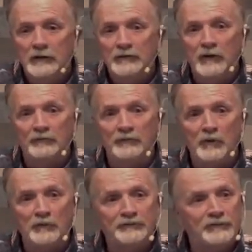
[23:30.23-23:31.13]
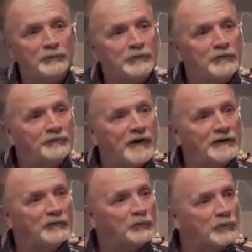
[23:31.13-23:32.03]
You ever notice that when you
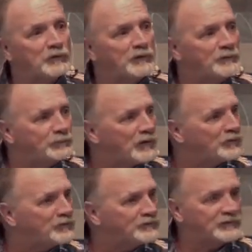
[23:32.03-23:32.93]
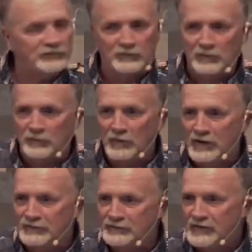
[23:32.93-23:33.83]
find a real good brother or sister in
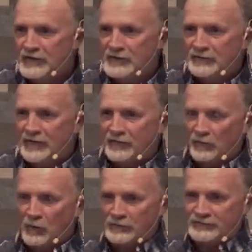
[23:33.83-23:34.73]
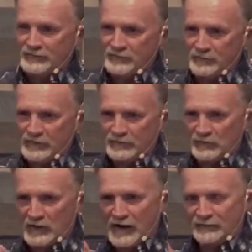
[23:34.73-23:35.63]
Christ that they're only seem to be in
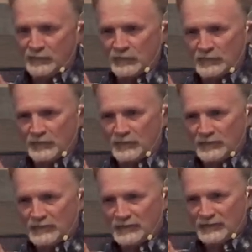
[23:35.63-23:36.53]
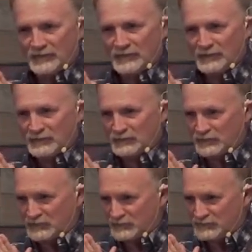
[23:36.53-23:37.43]
your life for
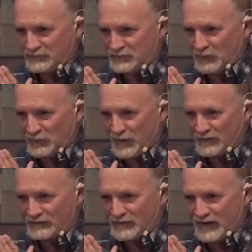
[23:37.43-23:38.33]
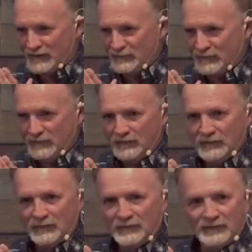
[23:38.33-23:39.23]
a short amount of time?
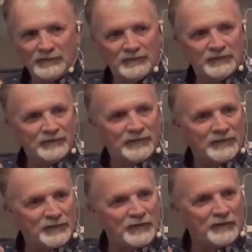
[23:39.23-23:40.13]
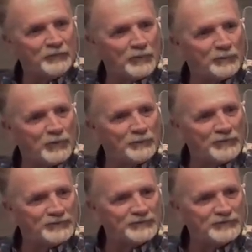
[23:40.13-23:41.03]
Yes. They're there for a
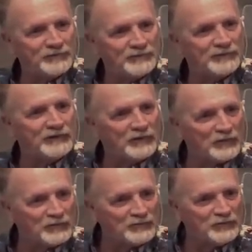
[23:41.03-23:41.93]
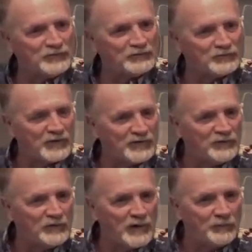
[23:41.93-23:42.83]
purpose, to encourage you, to strengthen
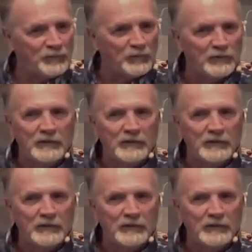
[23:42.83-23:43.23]
you, to help you.